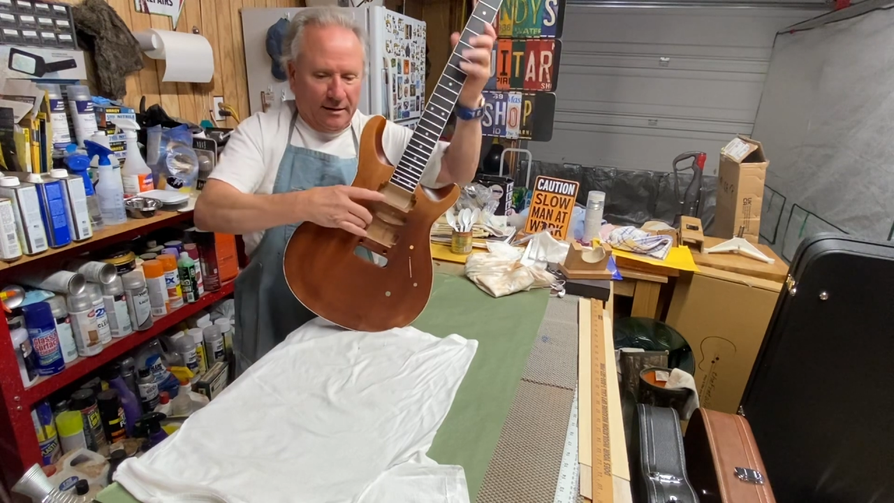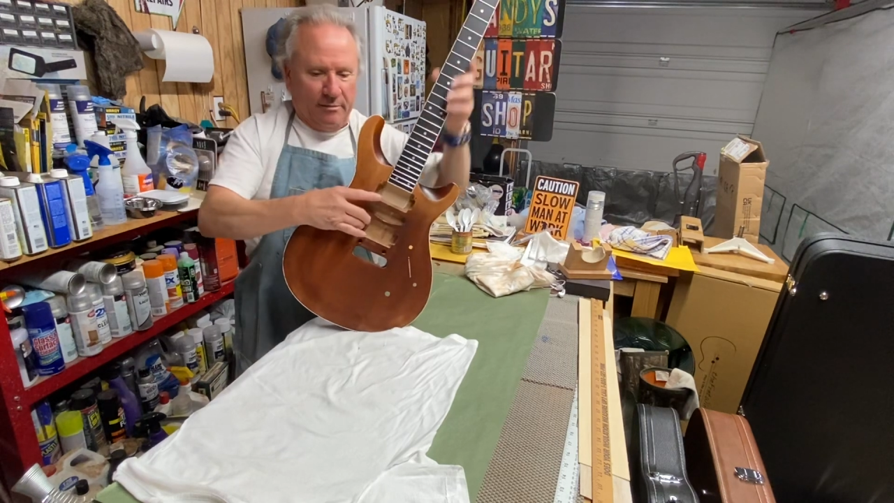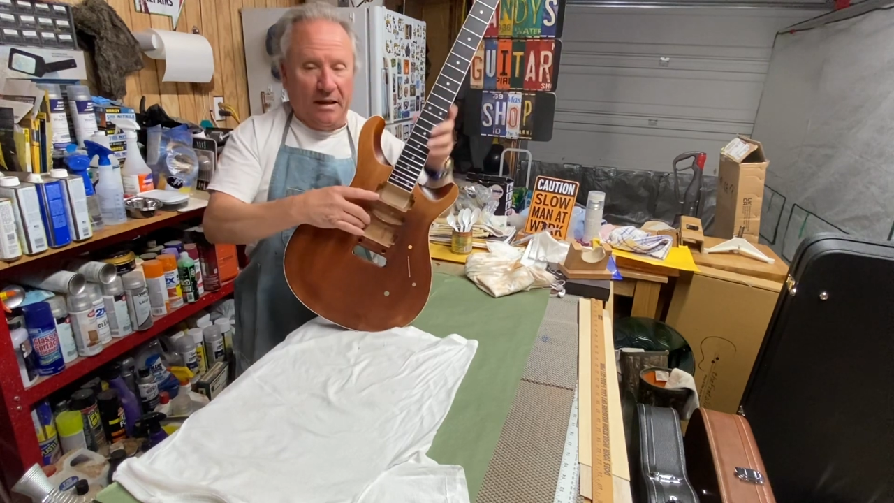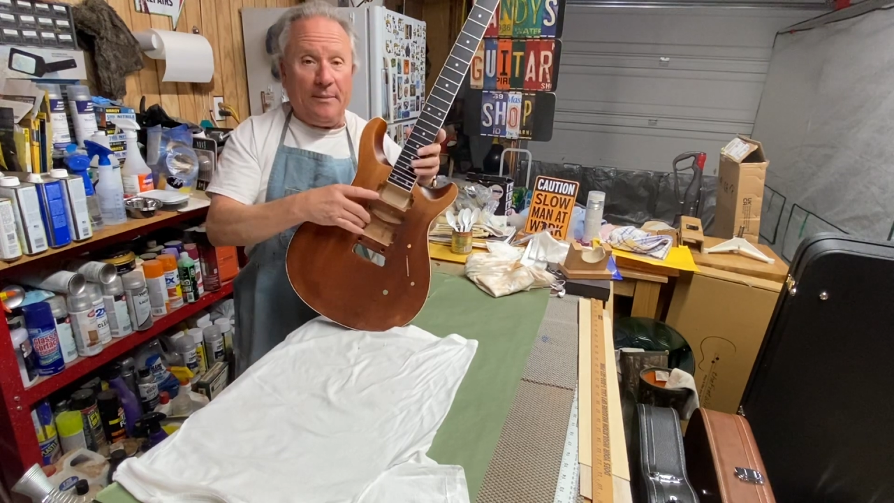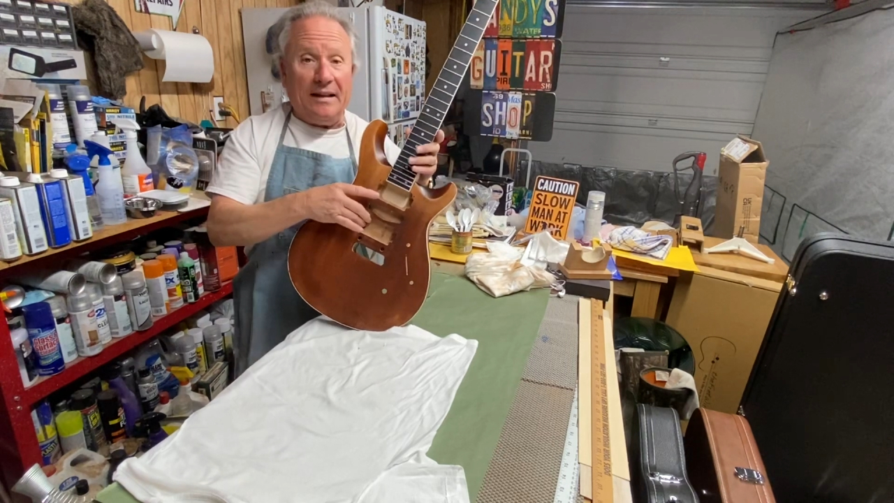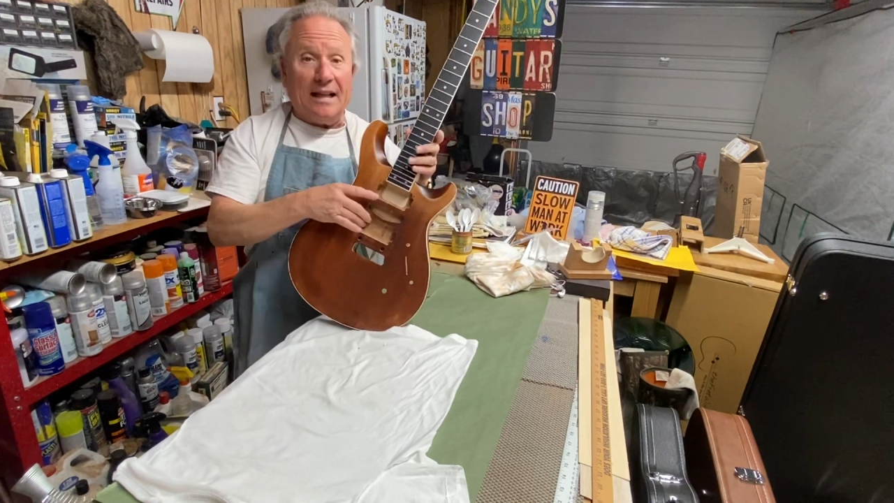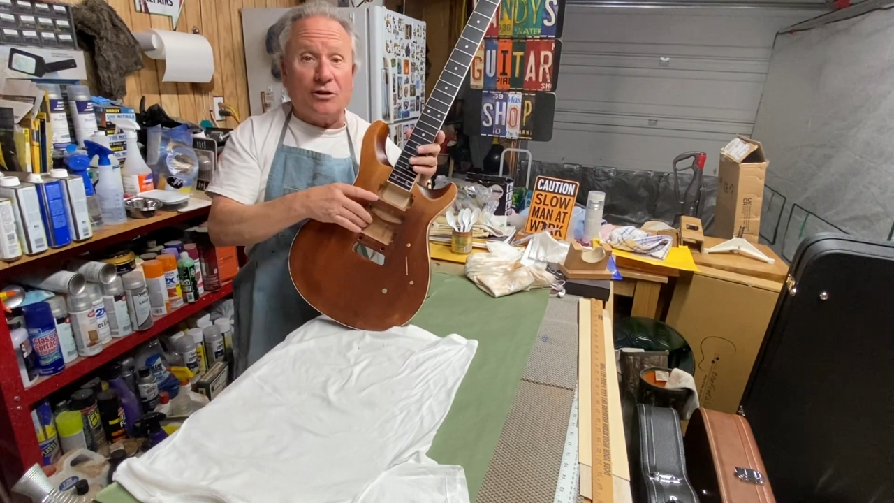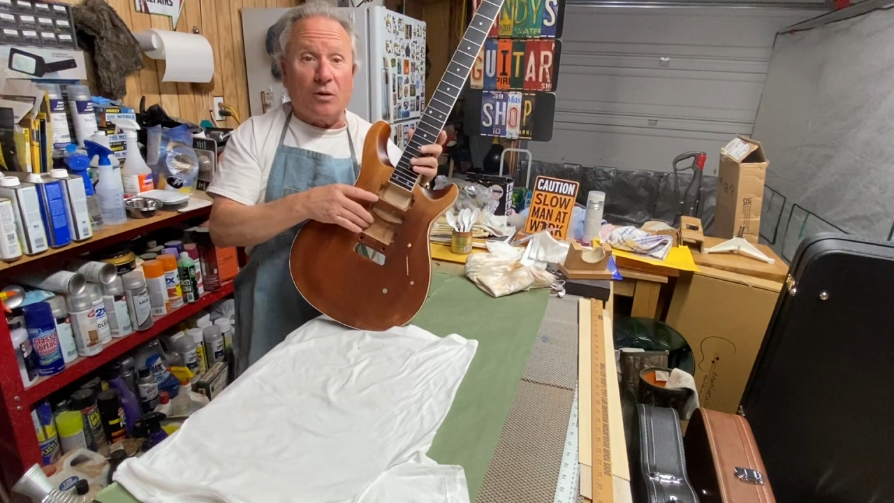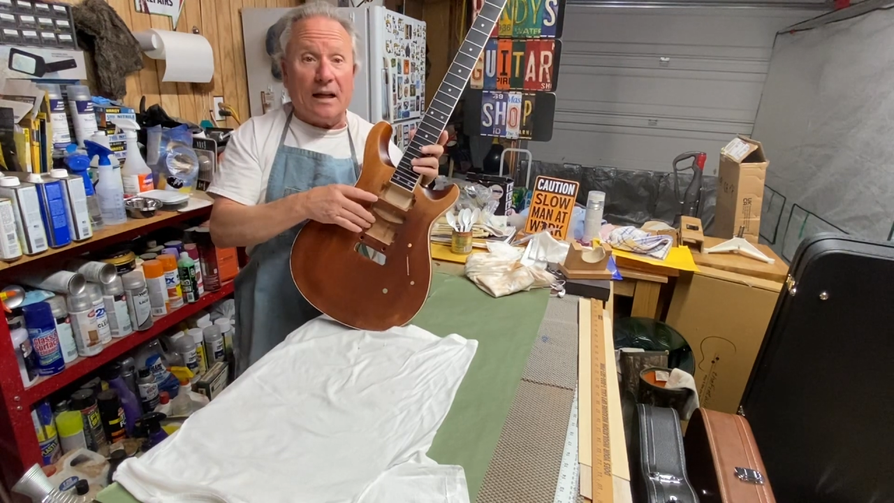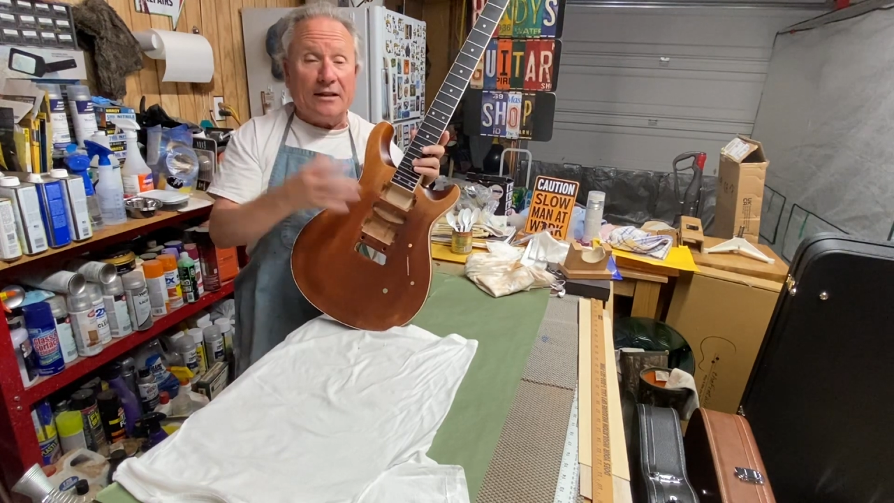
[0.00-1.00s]
Maybe that's
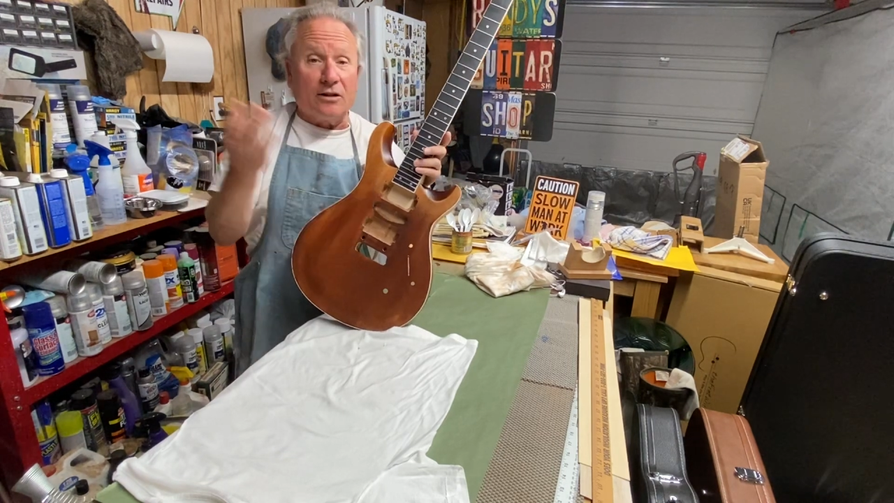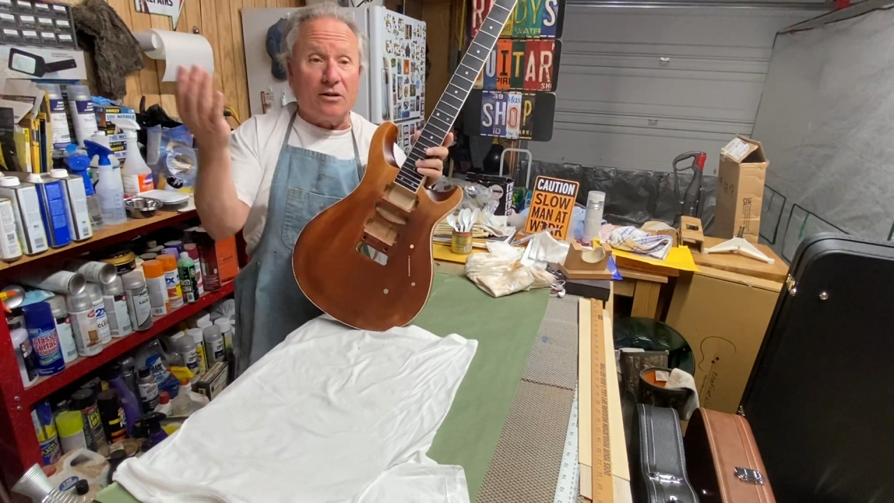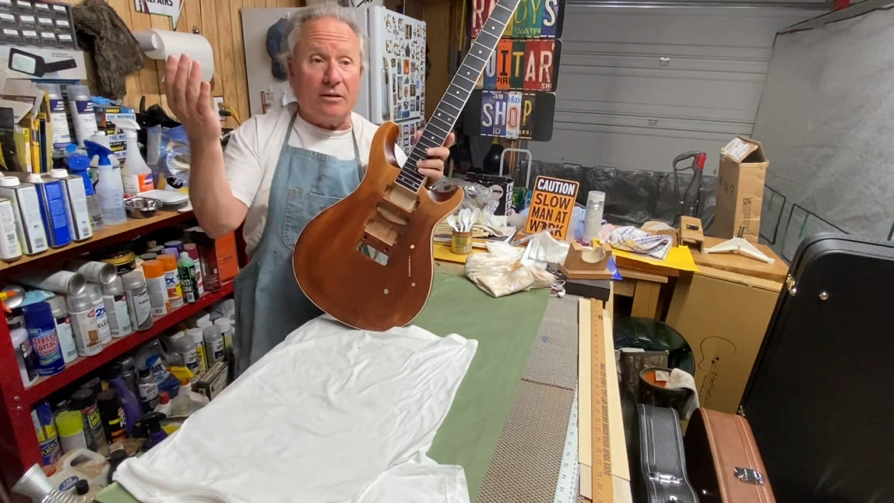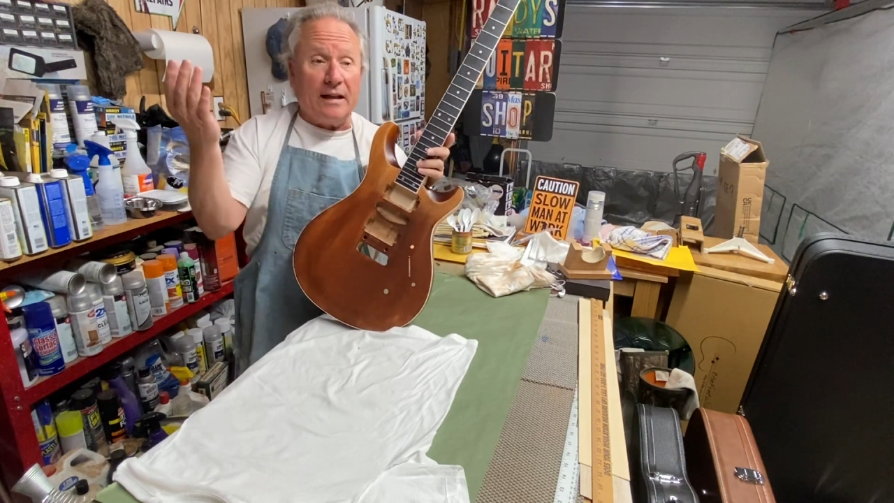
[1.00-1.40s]
what I should learn